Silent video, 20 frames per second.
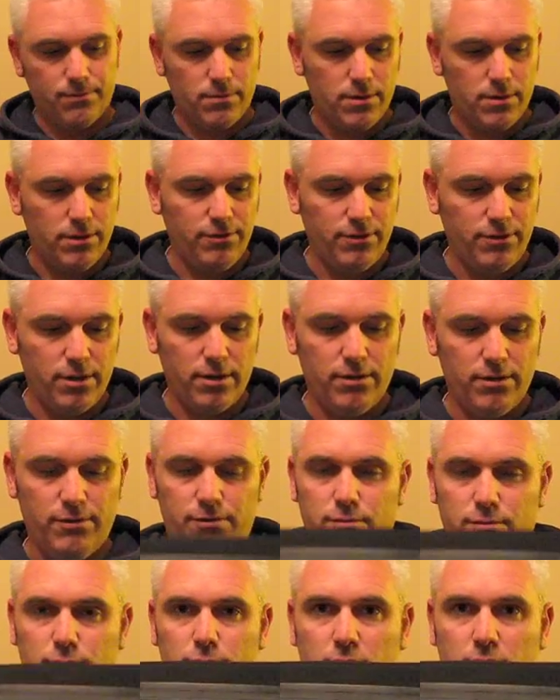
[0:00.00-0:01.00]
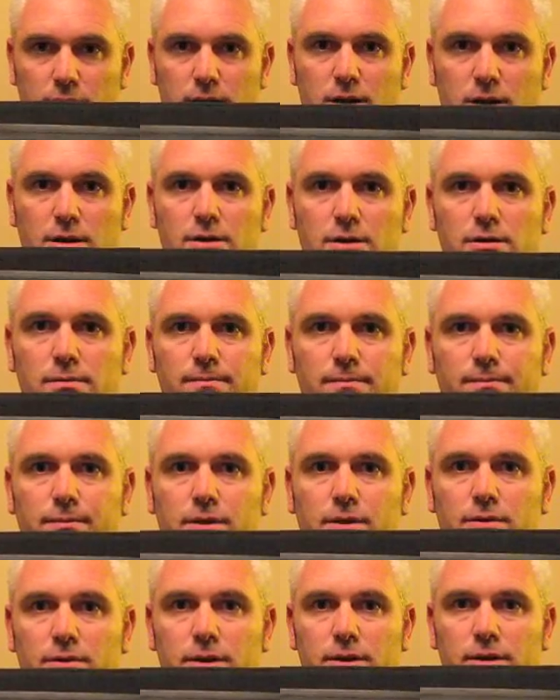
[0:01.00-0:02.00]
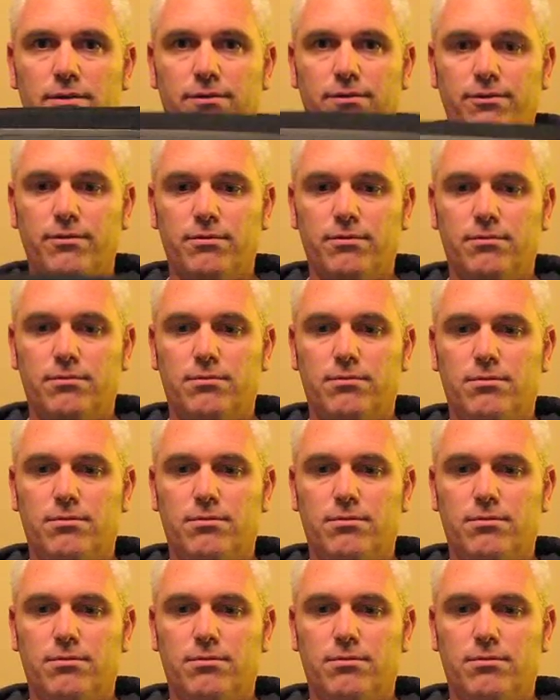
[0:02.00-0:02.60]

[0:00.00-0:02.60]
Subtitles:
This is right here. Here it is.